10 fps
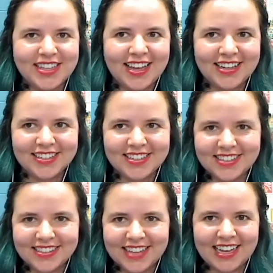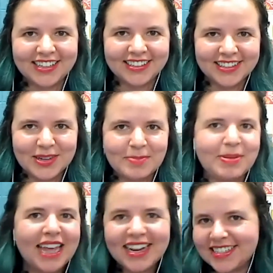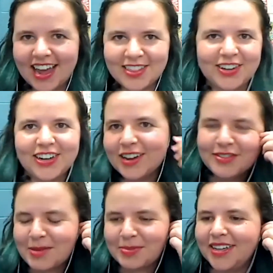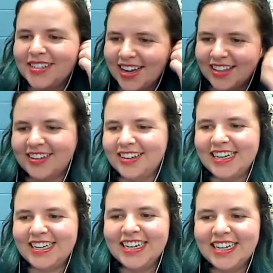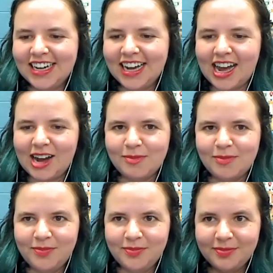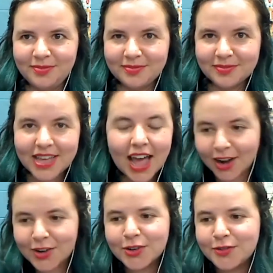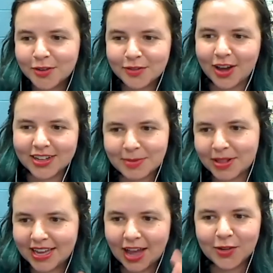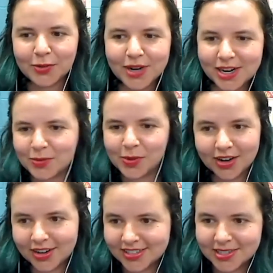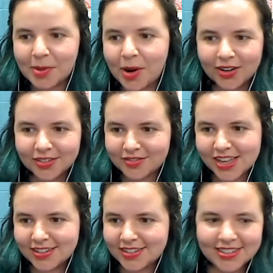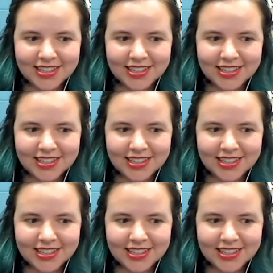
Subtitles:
things like play together, if they play together. And I don't know if you have thoughts about like how the written word is a part of this.